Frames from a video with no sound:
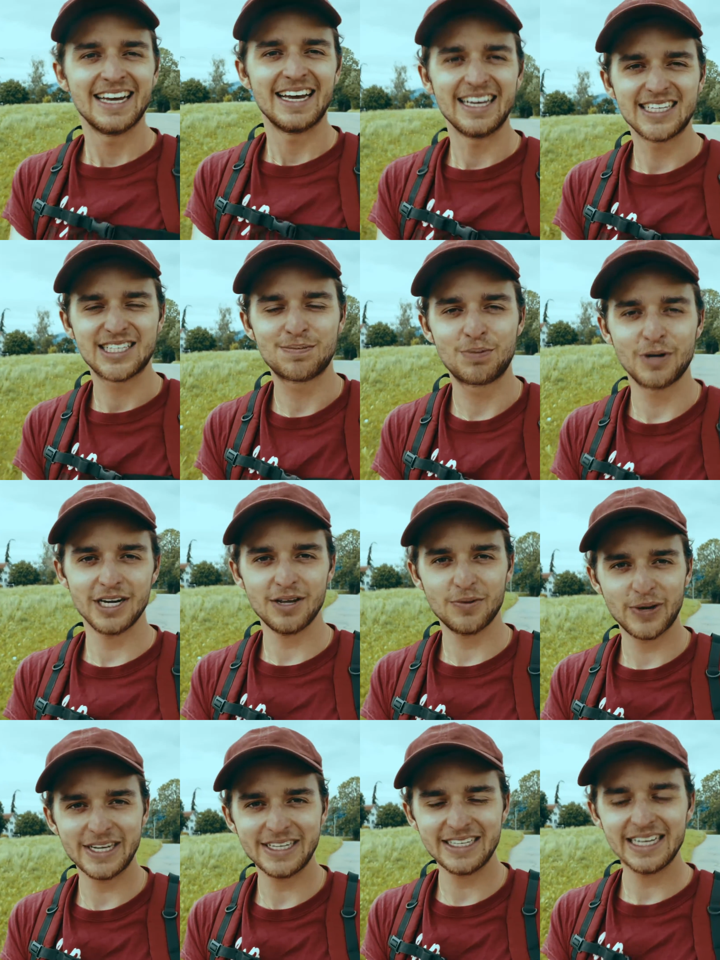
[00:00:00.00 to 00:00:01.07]
It's pretty
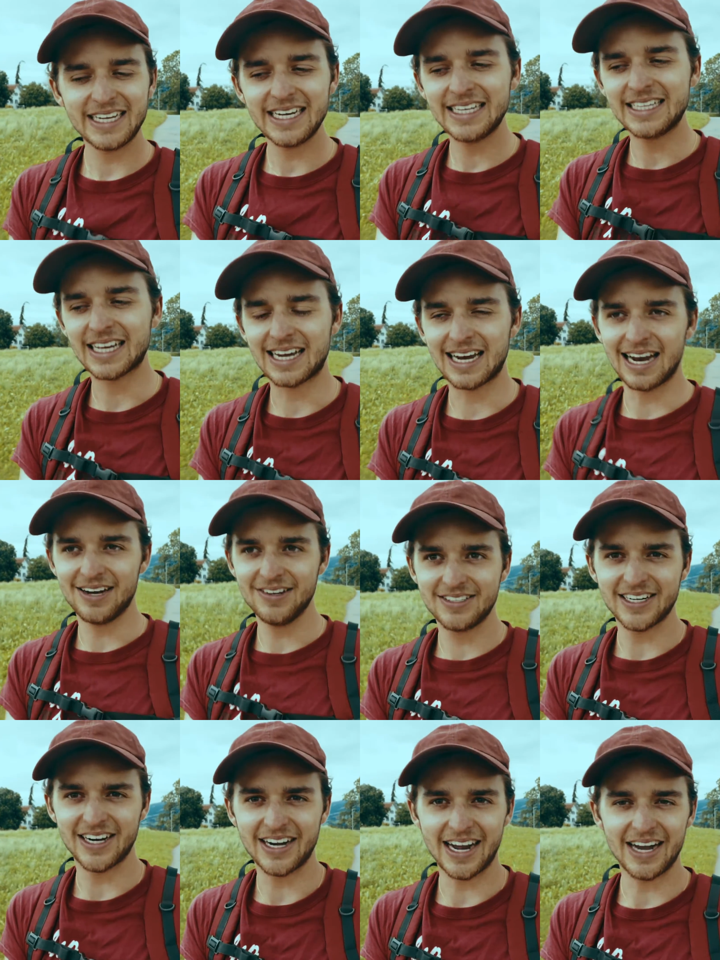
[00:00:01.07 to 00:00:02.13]
windy, the
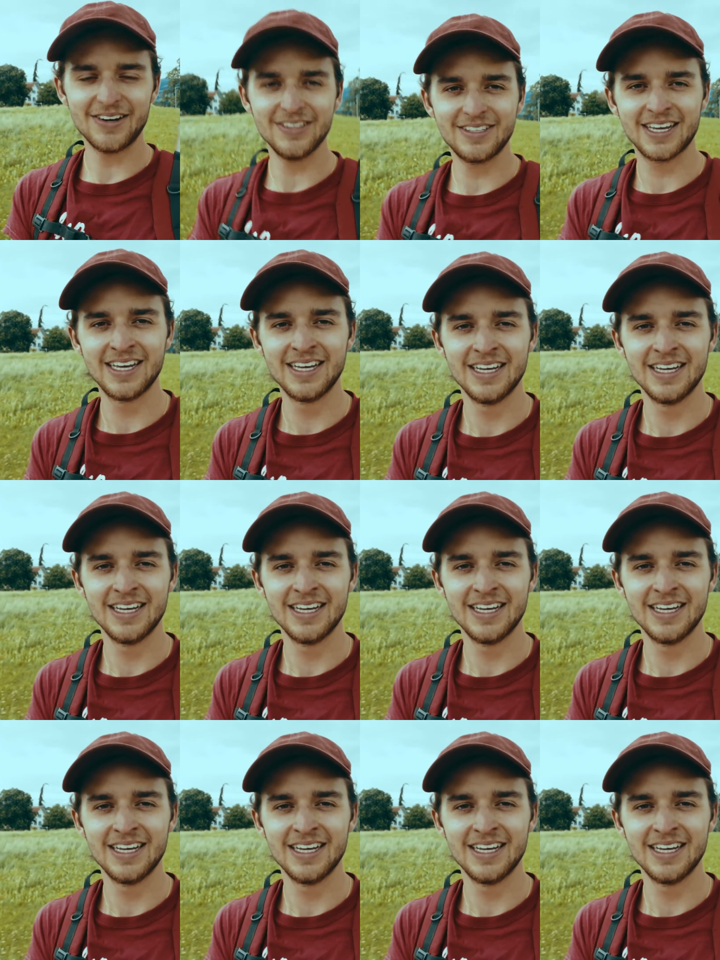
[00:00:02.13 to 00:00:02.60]
clouds are out.